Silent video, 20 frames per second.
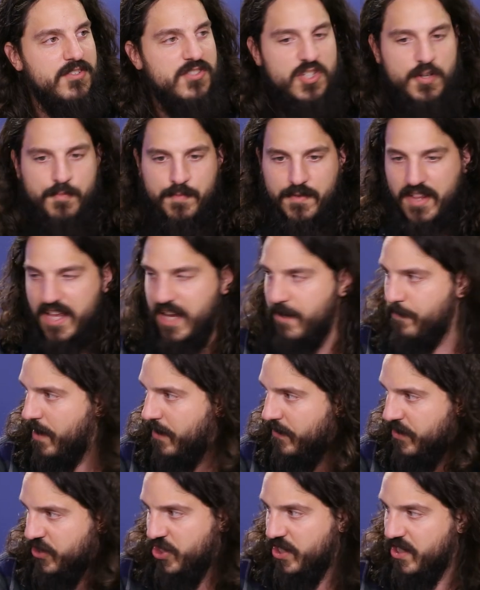super late,
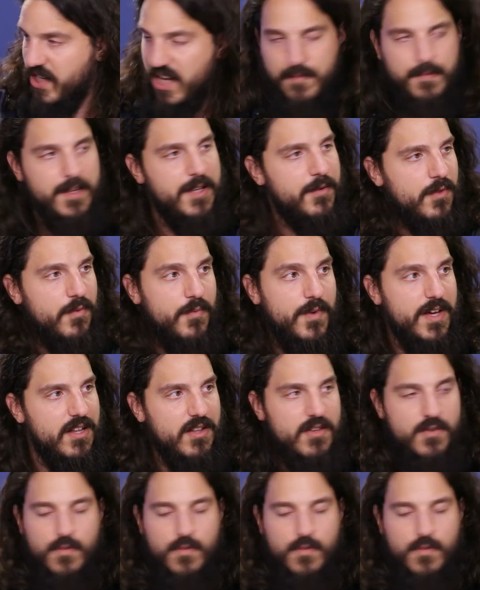probably cheating on me with Will